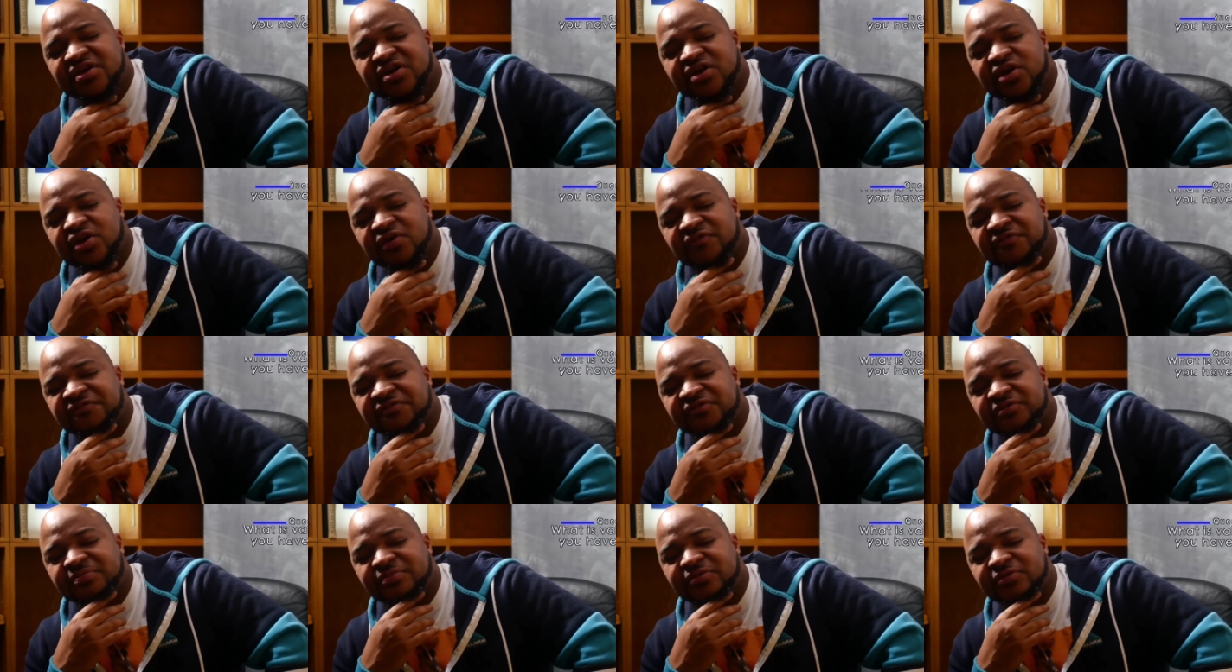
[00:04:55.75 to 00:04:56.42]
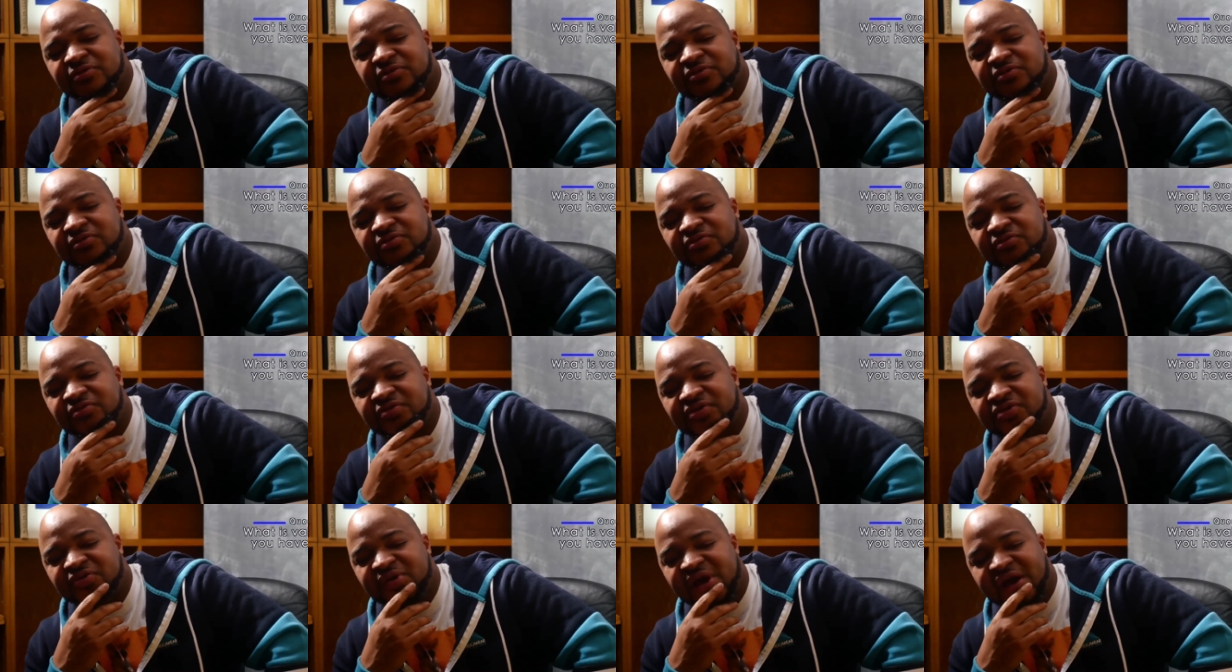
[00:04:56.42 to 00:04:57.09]
comfortable
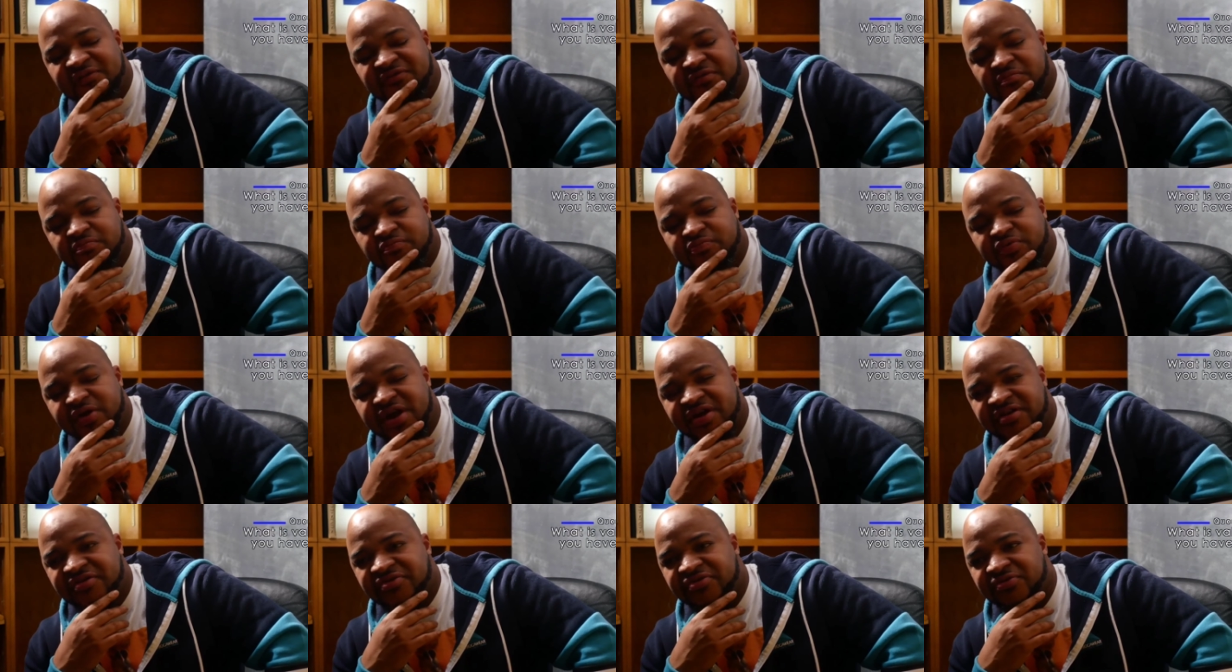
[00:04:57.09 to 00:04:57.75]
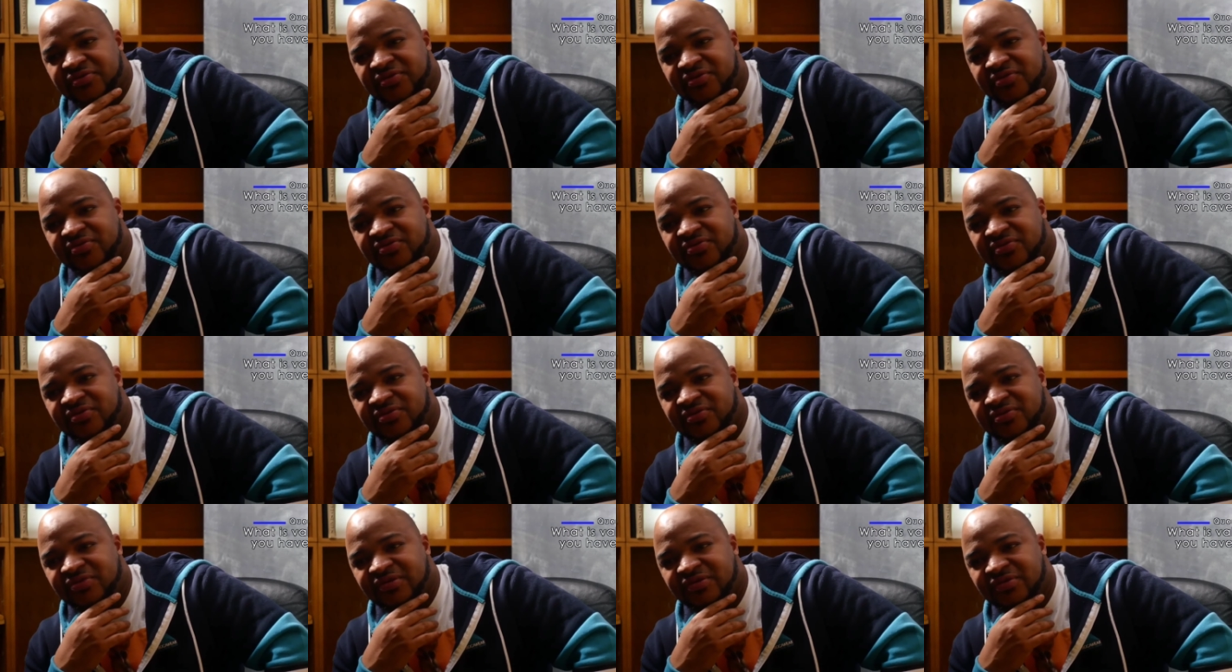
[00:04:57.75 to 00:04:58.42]
when you have a breakthrough
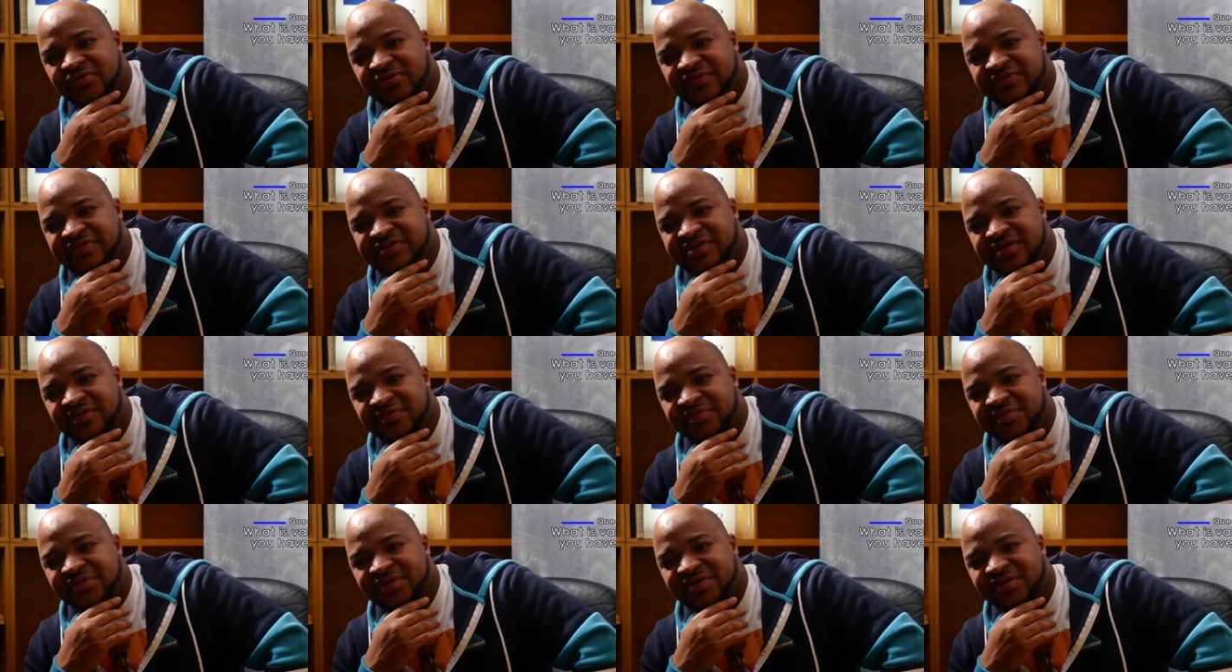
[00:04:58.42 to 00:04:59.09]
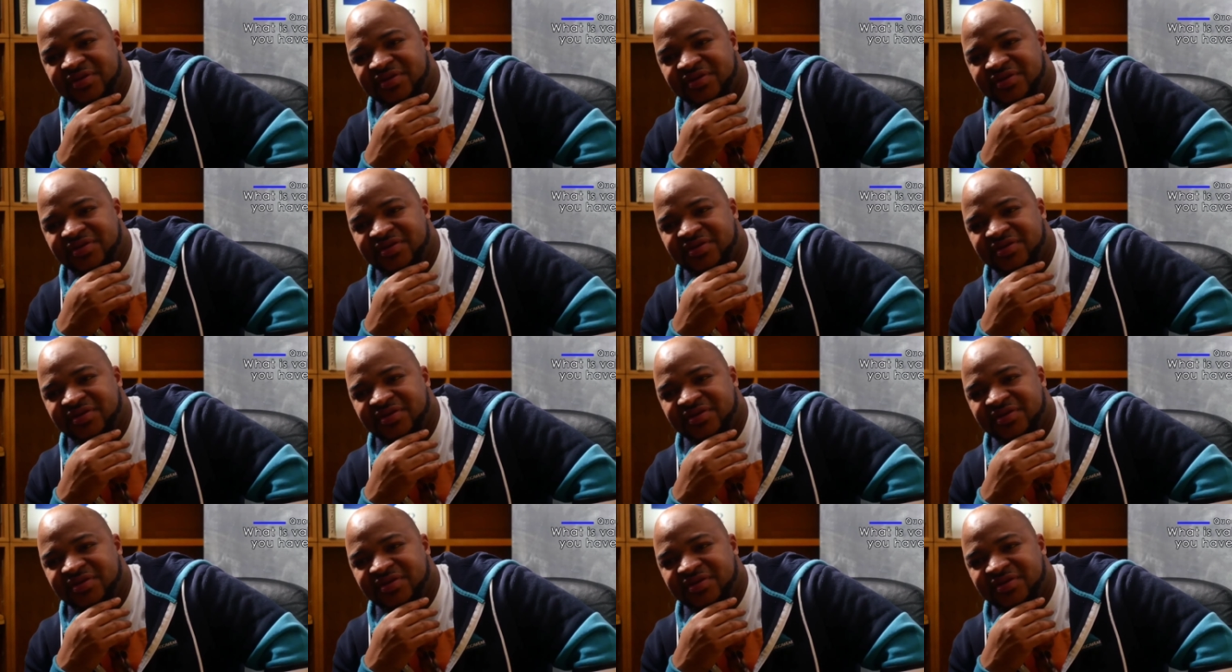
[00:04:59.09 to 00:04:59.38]
with something.